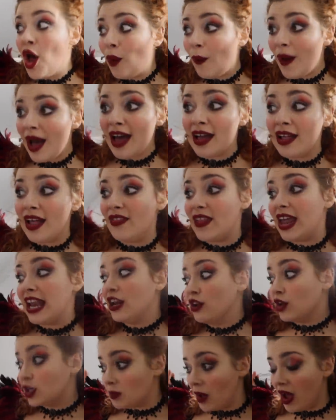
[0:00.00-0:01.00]
Well, and then
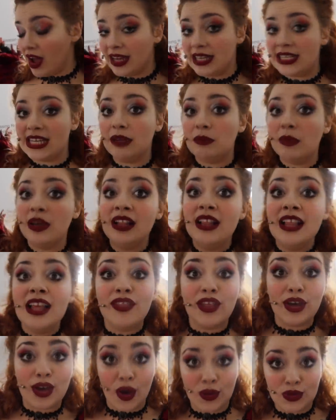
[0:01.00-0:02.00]
he looks behind him,
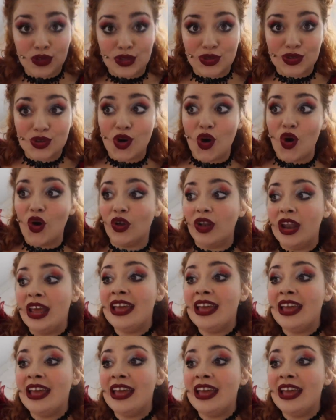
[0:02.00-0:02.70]
the ghost is gone.